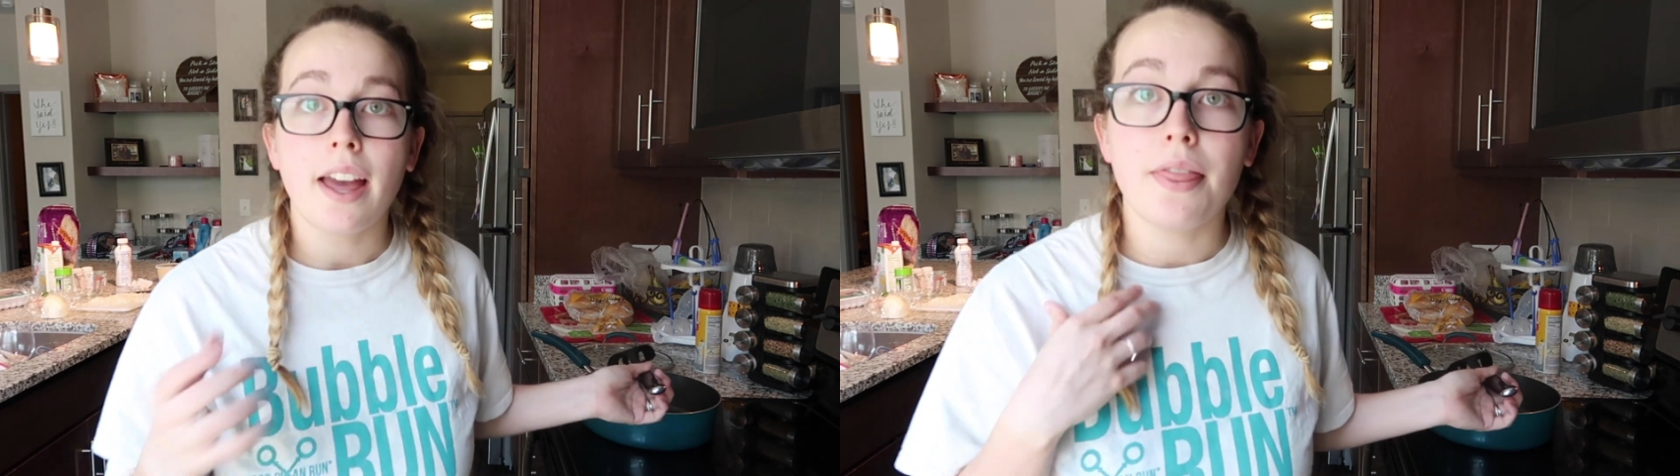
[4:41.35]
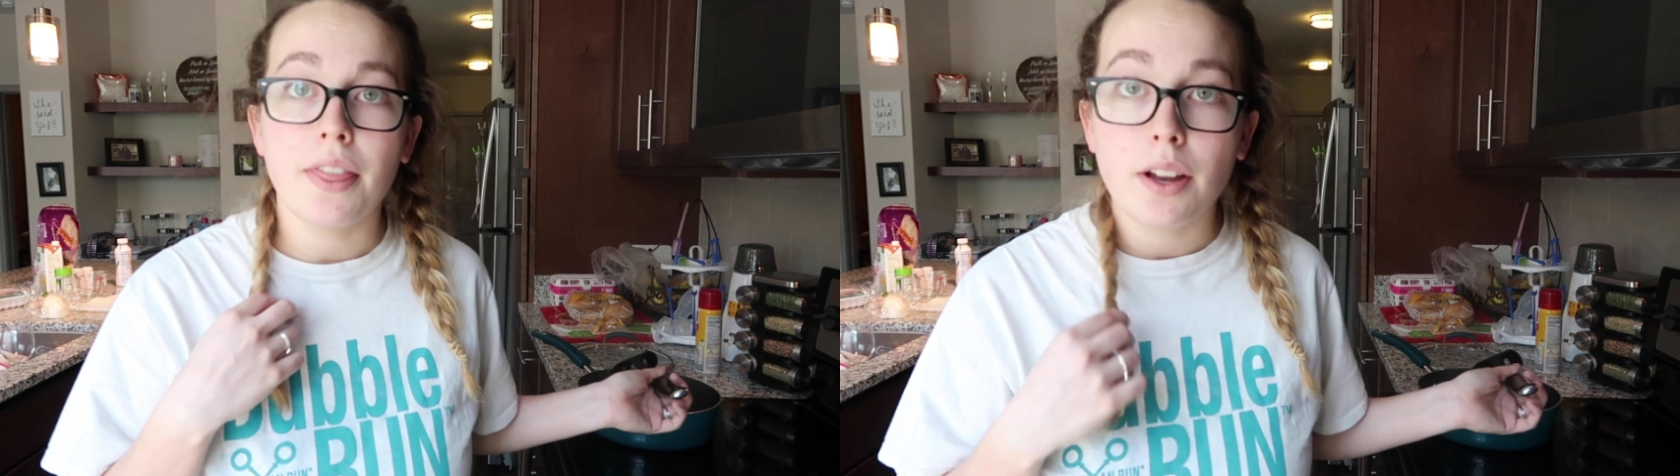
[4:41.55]

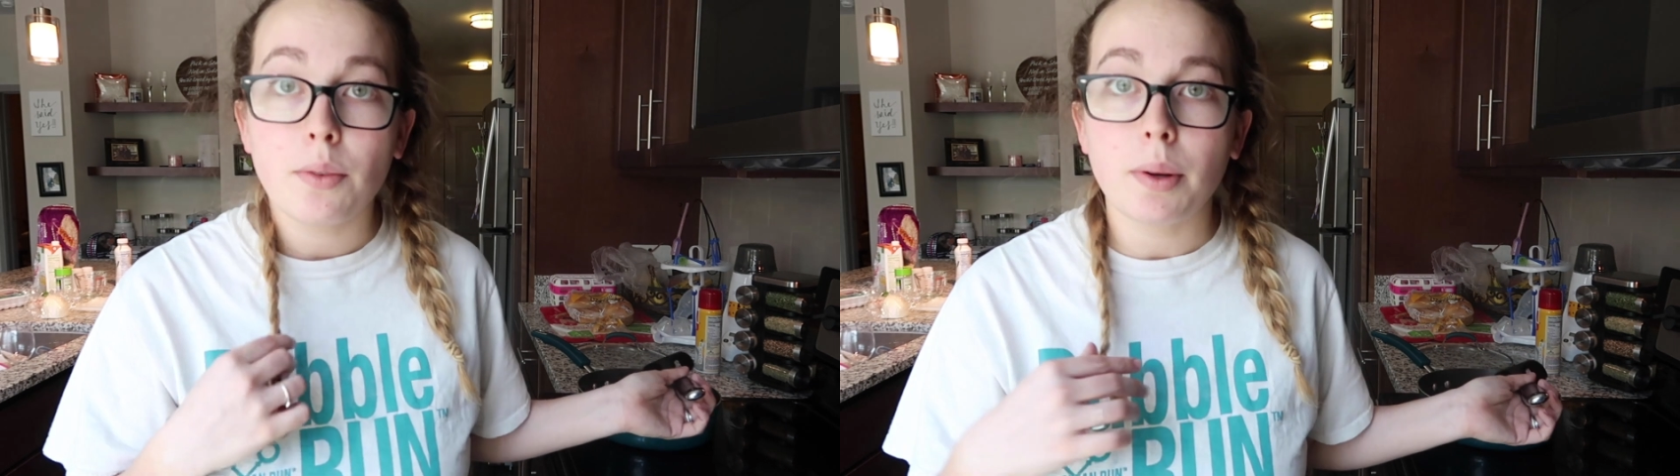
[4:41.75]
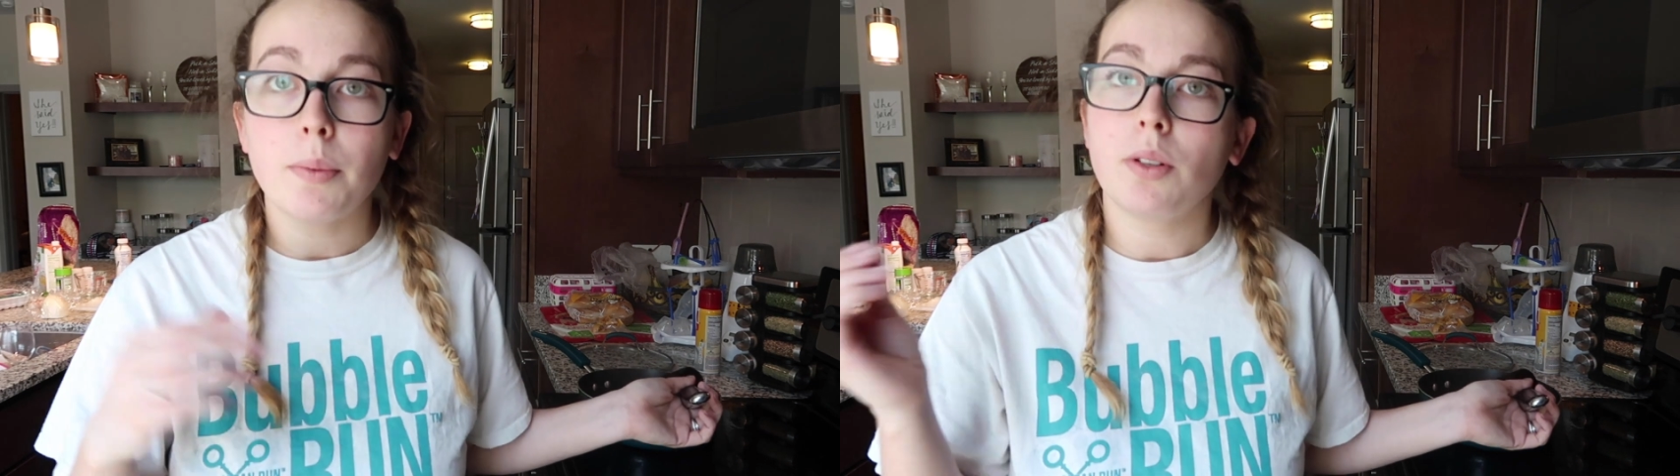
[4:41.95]
and
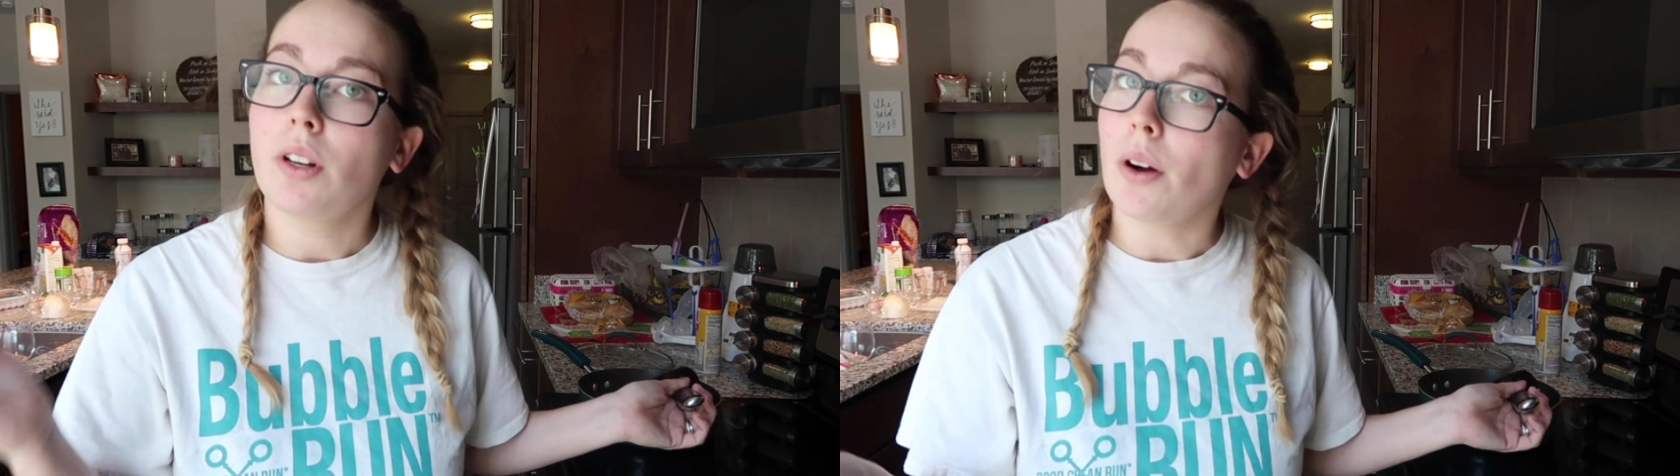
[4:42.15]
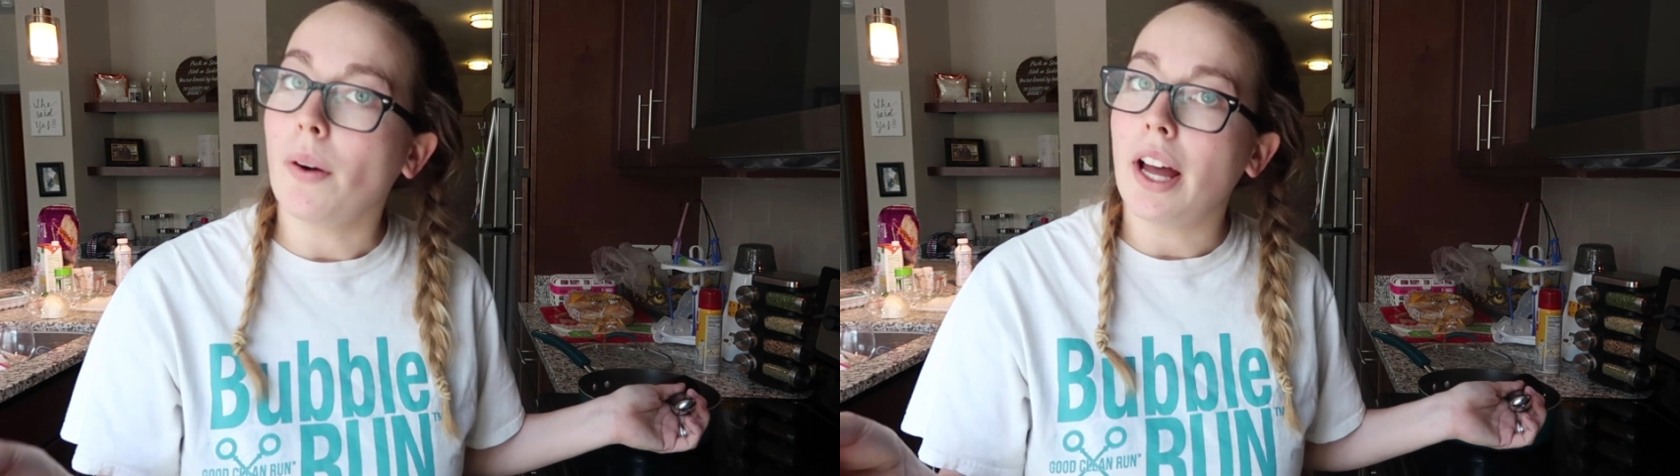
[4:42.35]
then we will
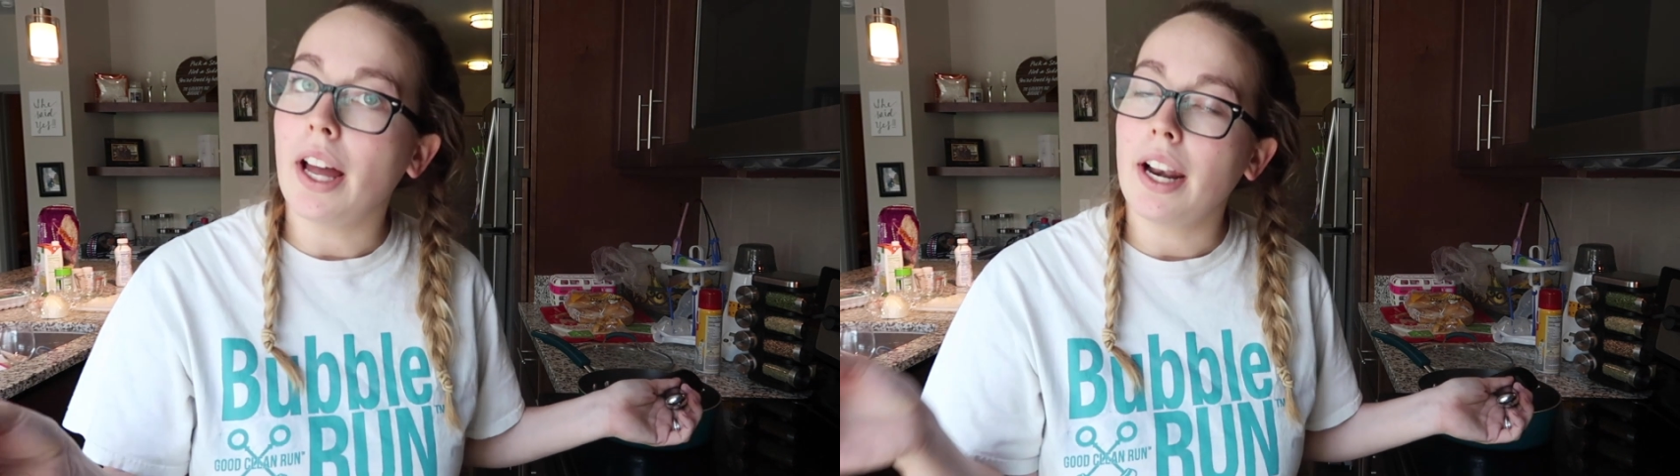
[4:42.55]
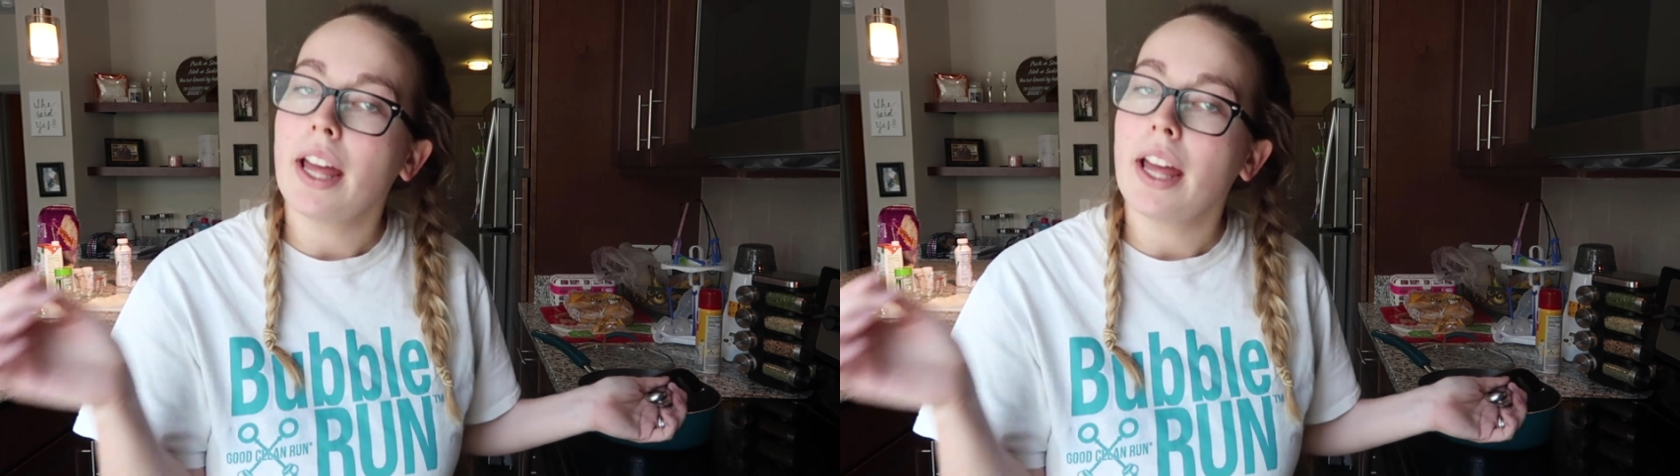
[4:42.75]
go ahead